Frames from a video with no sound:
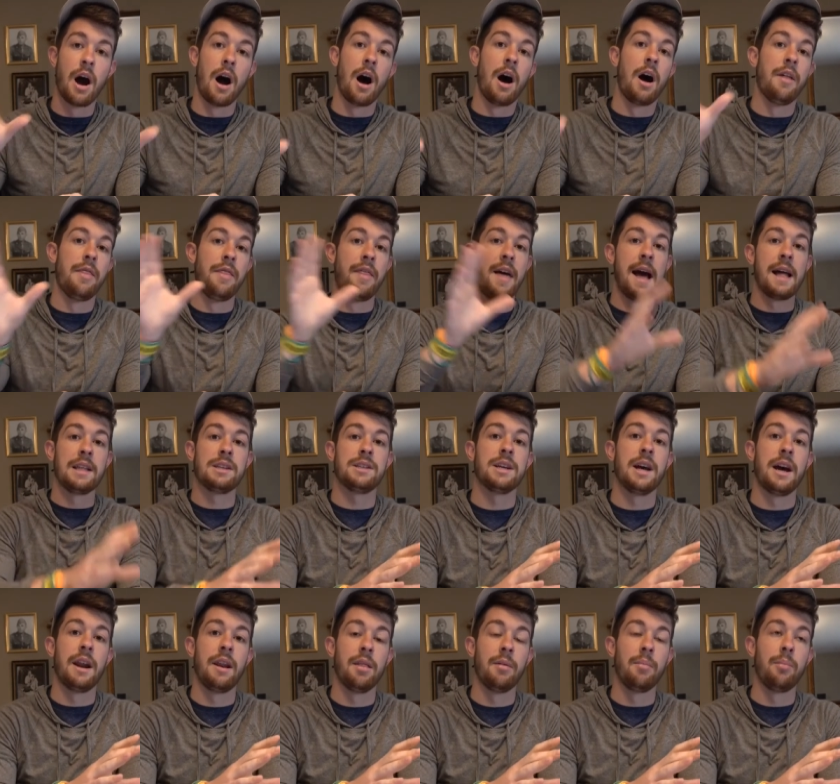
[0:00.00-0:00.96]
on that
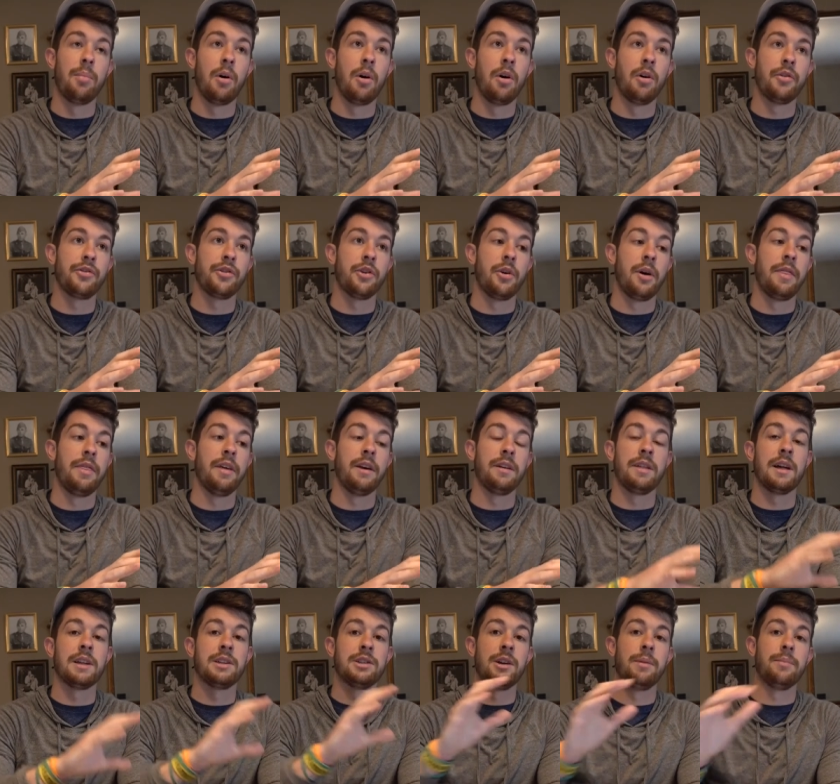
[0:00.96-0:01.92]
side of the ball. So I
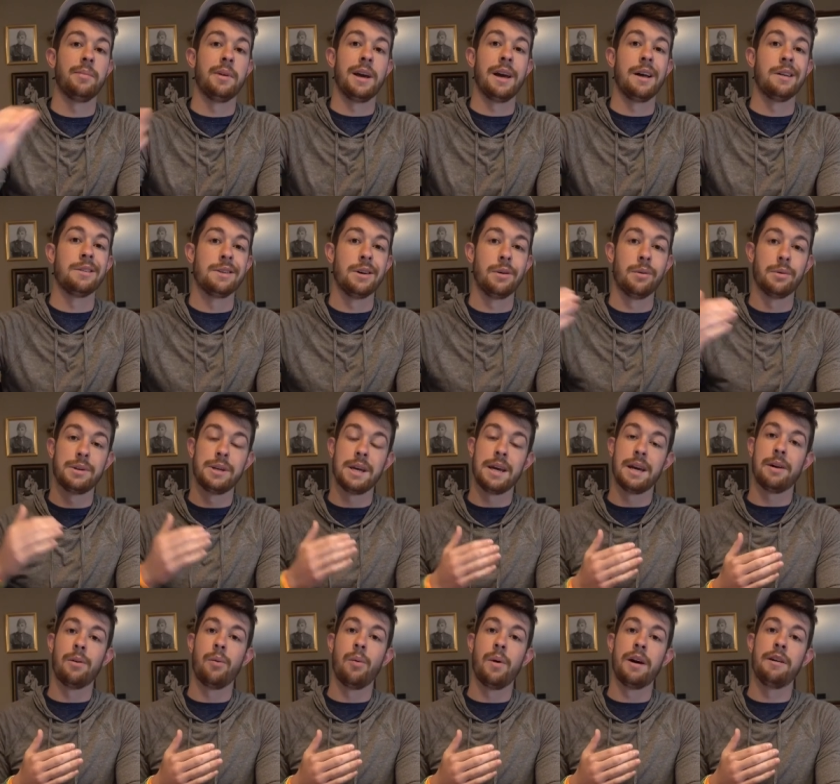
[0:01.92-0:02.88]
think that's something else that will
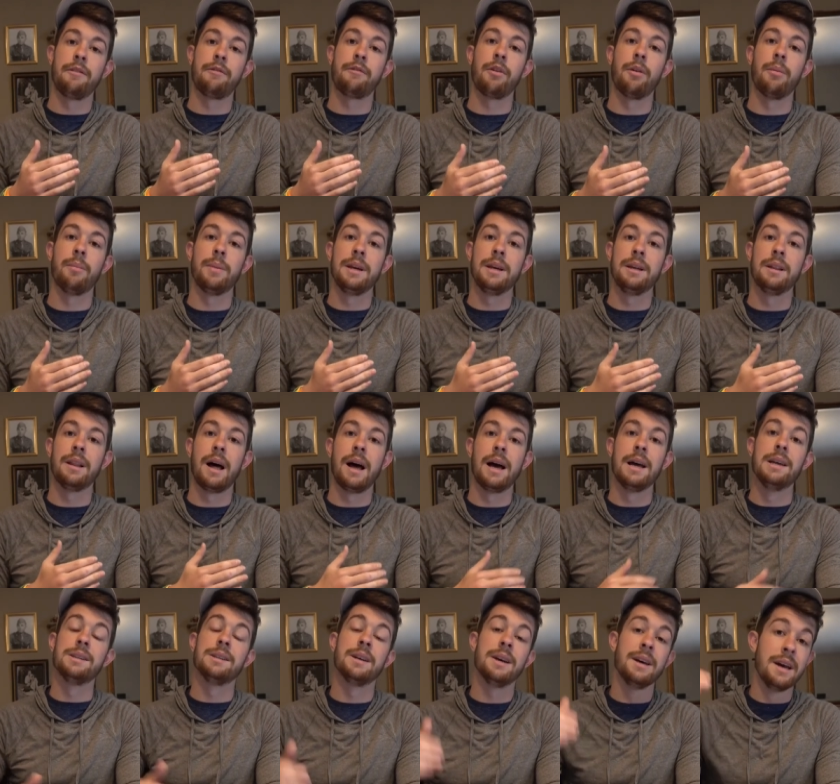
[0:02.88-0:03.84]
take away from
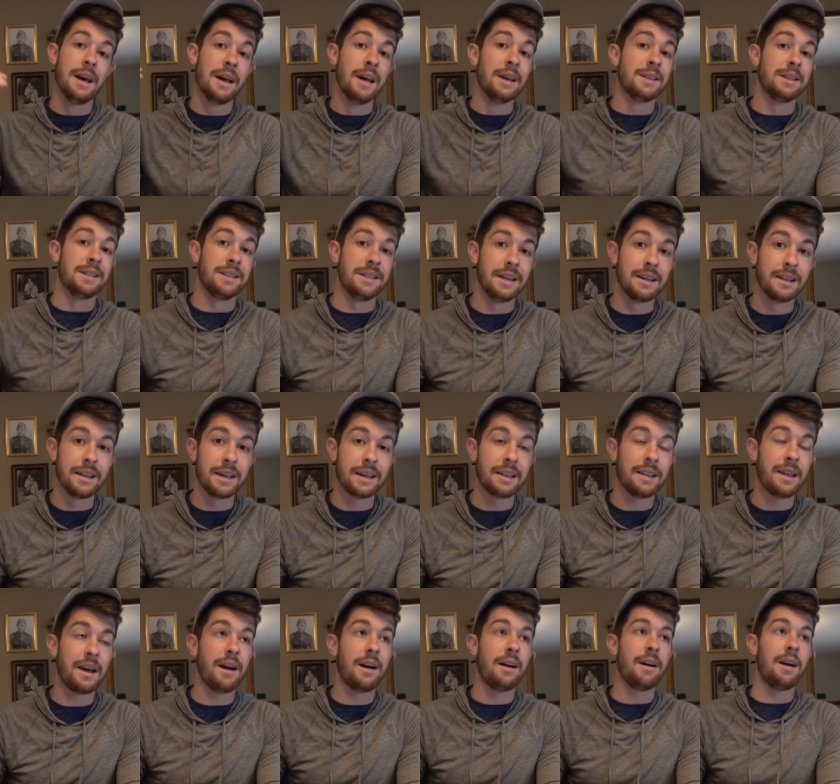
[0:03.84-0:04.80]
Eli's
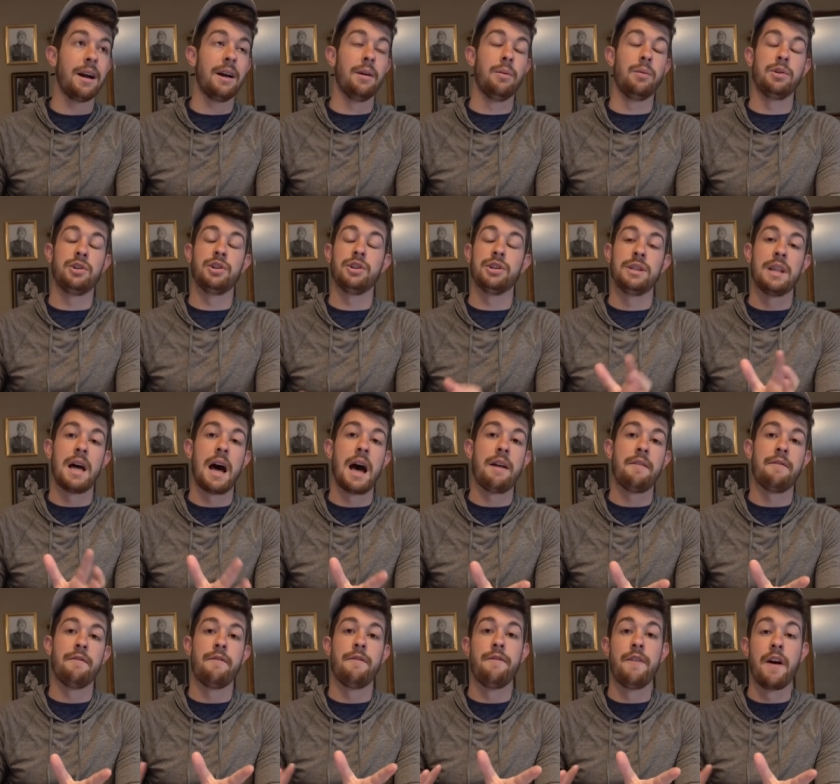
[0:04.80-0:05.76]
ceiling there, which is
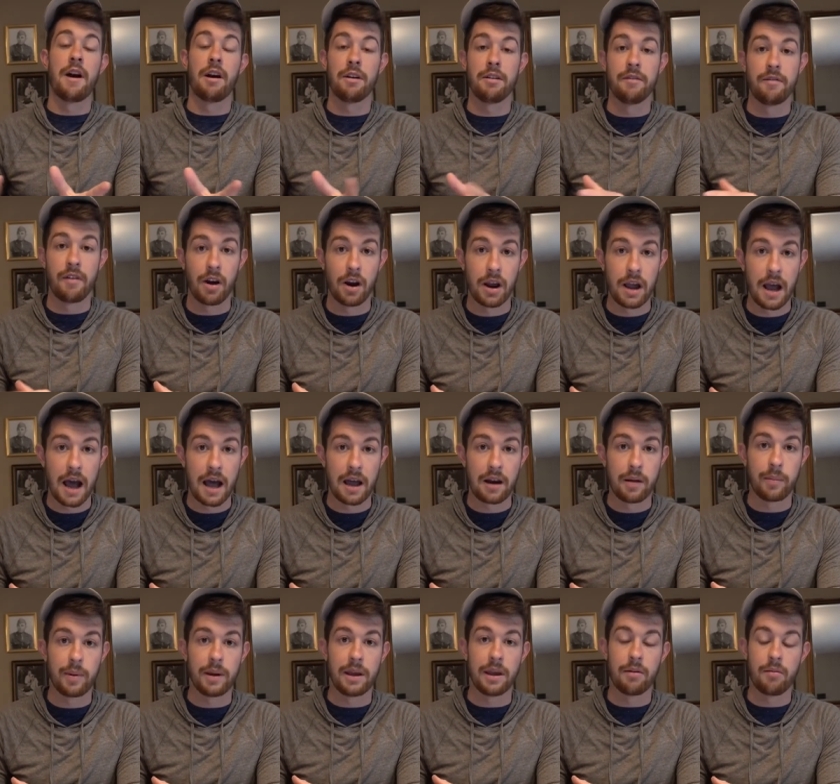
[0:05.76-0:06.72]
not very, very
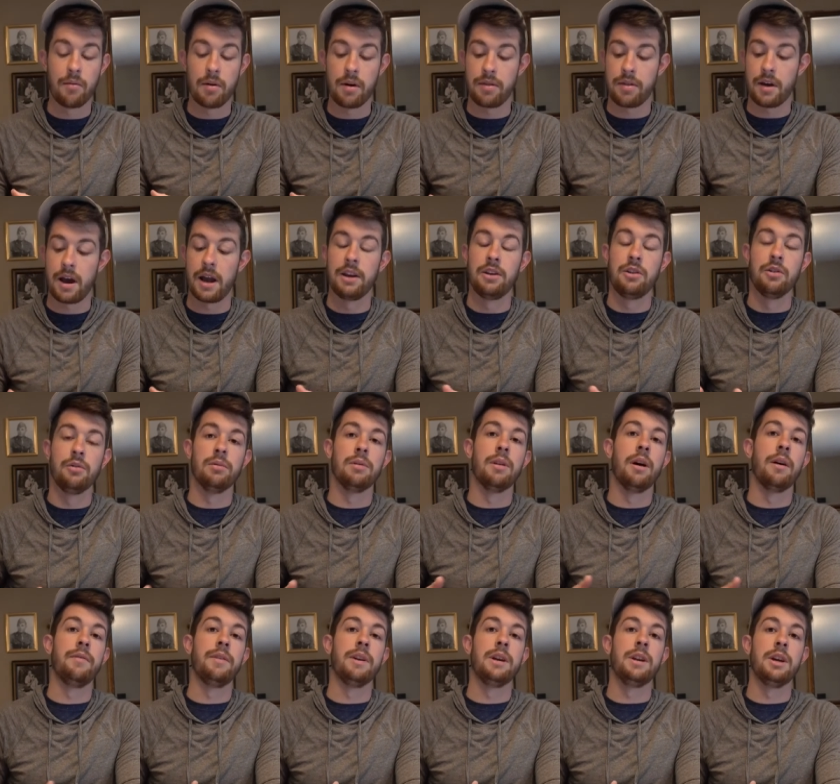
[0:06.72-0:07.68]
high to begin with. I do
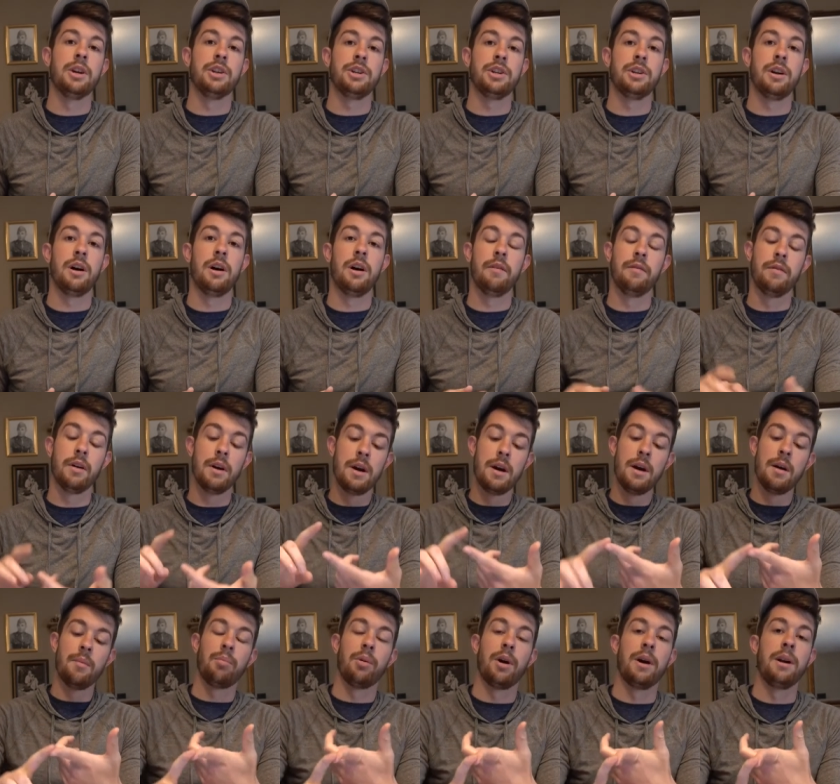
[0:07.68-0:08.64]
love the addition of
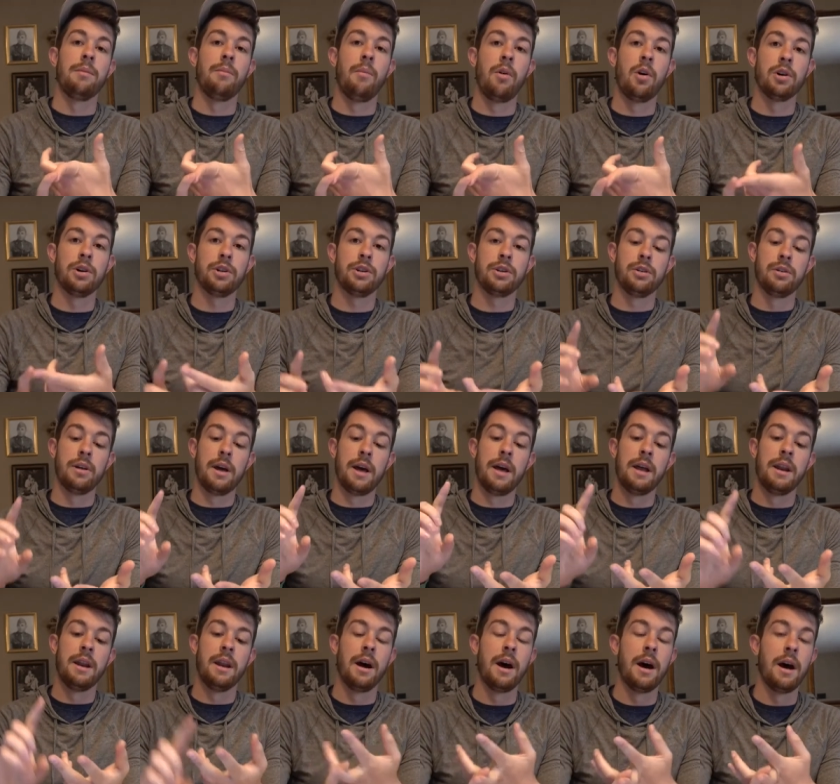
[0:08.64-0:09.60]
Brandon Marshall
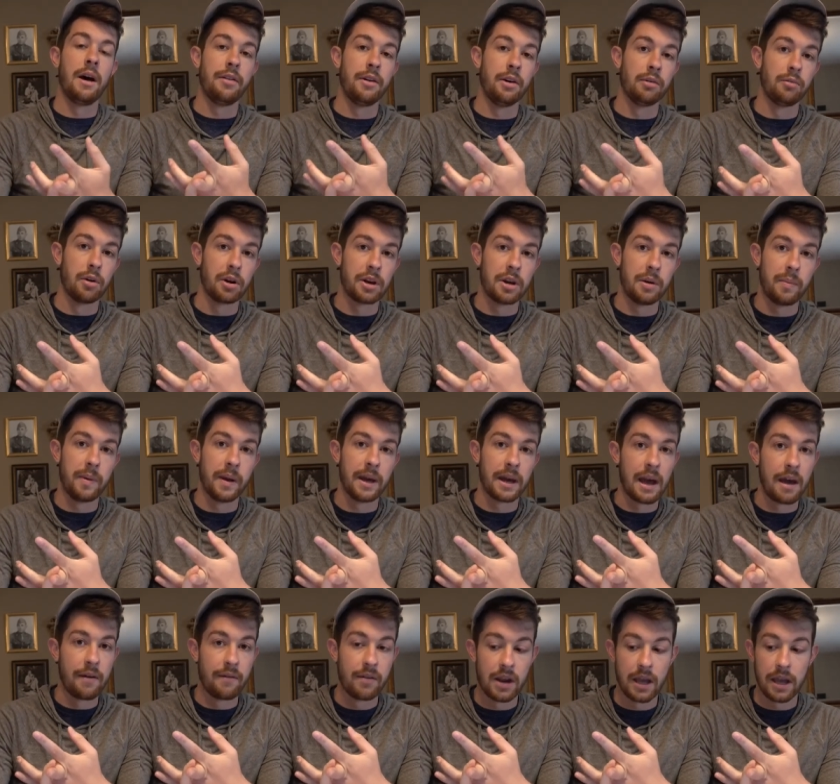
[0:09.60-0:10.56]
and uh, their rookie
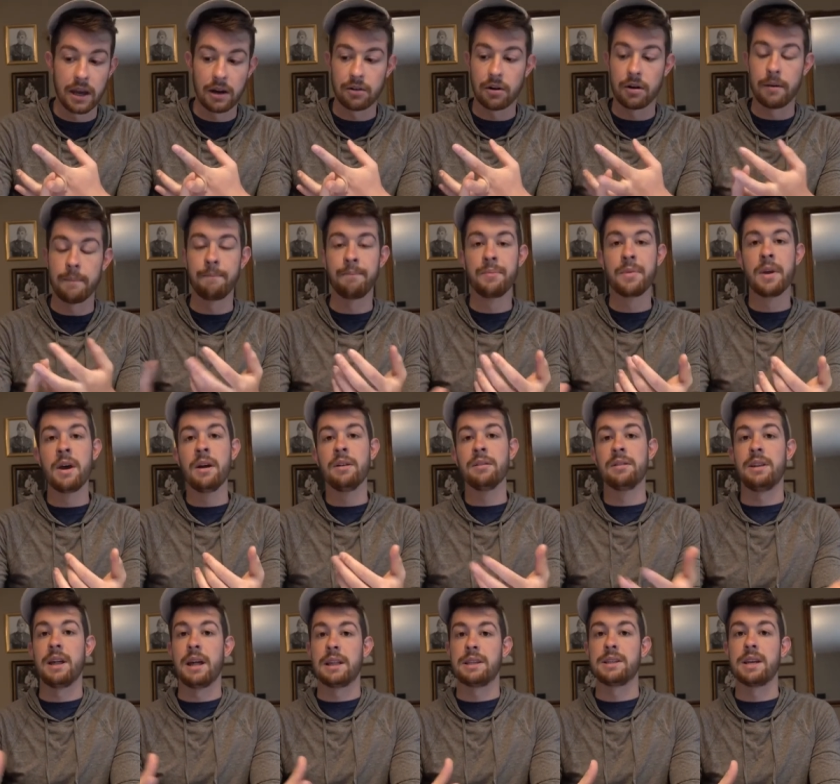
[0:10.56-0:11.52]
pick, Evan Engram,
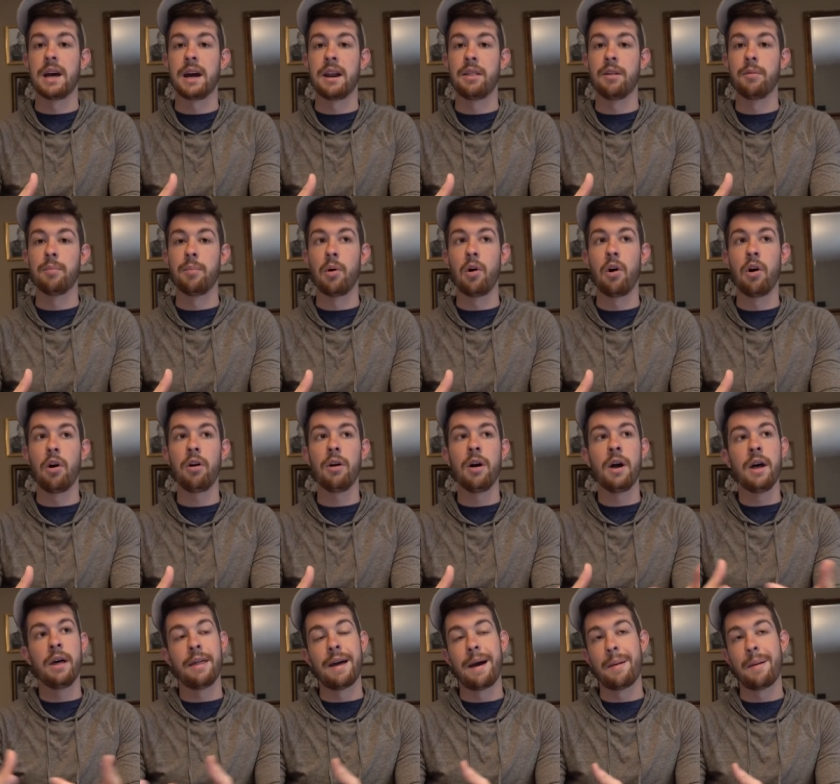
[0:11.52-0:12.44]
to that side of the ball.